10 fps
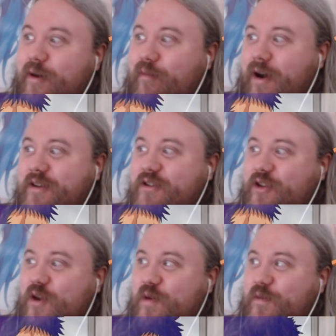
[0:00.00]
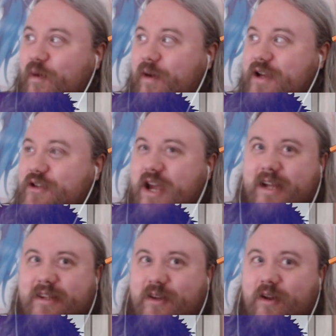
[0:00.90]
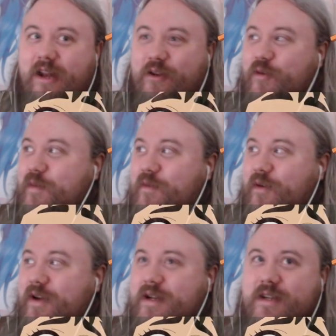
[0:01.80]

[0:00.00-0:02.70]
Why is she cute for? Why is she acting all adorable for?